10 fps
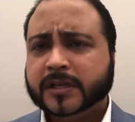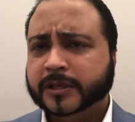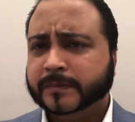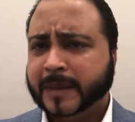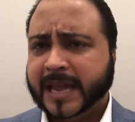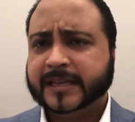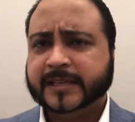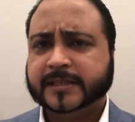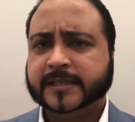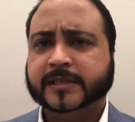to
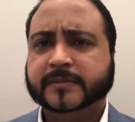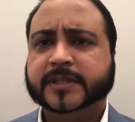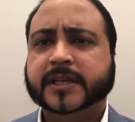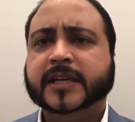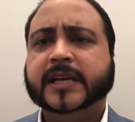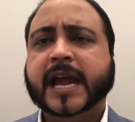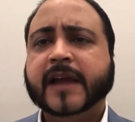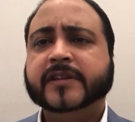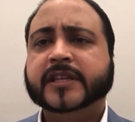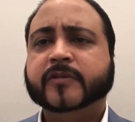banking systems,
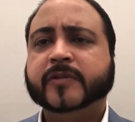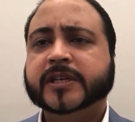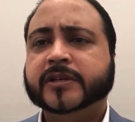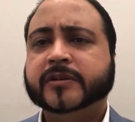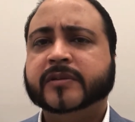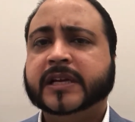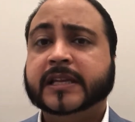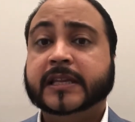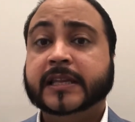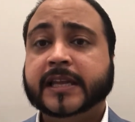everything we do
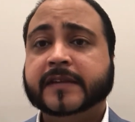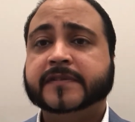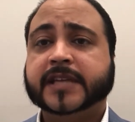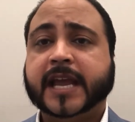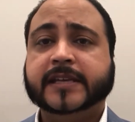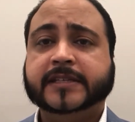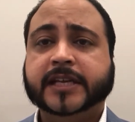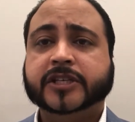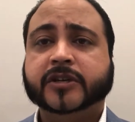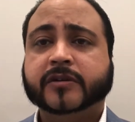leaves a
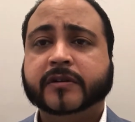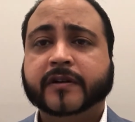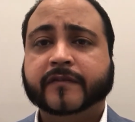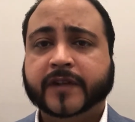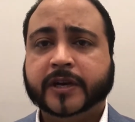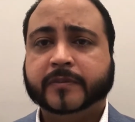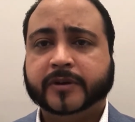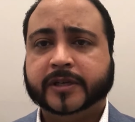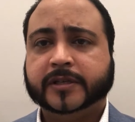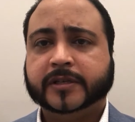digital
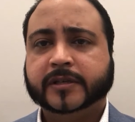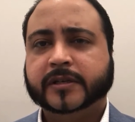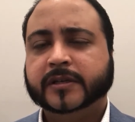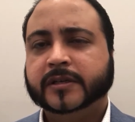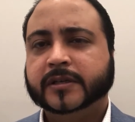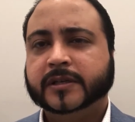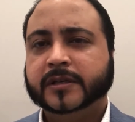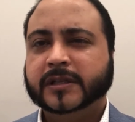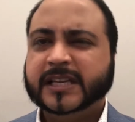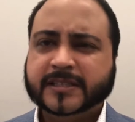fingerprint.
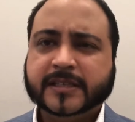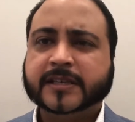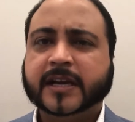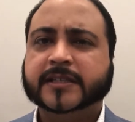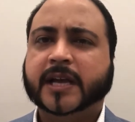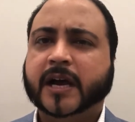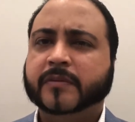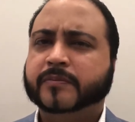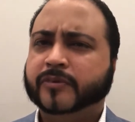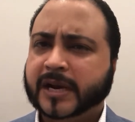Let's discuss
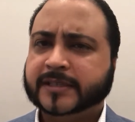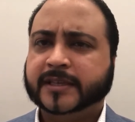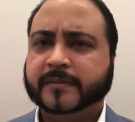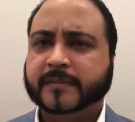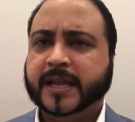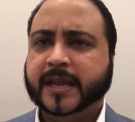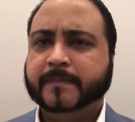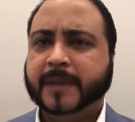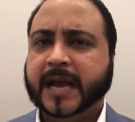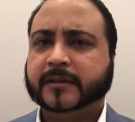how Brexit may
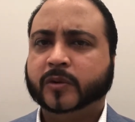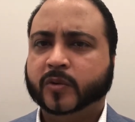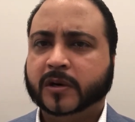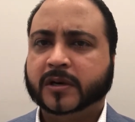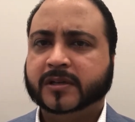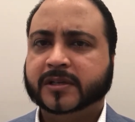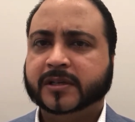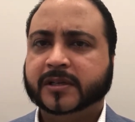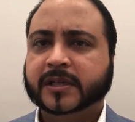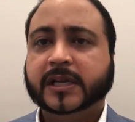impact the world
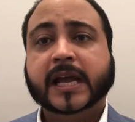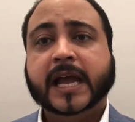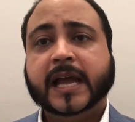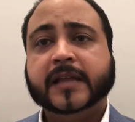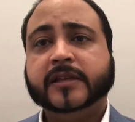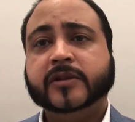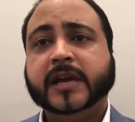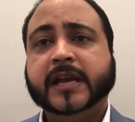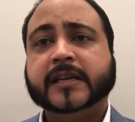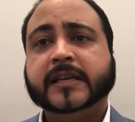and the
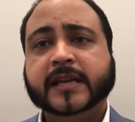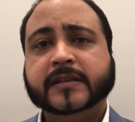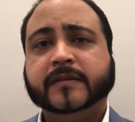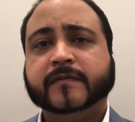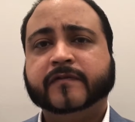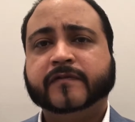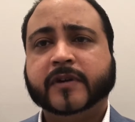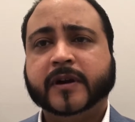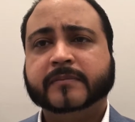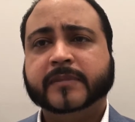United Kingdom
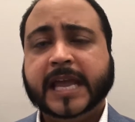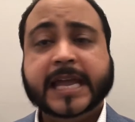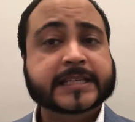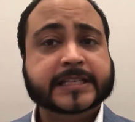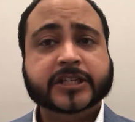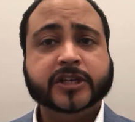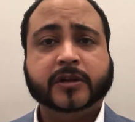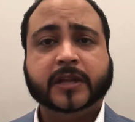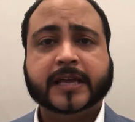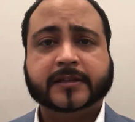from a
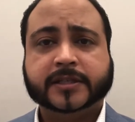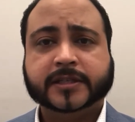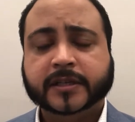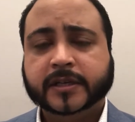digital lens.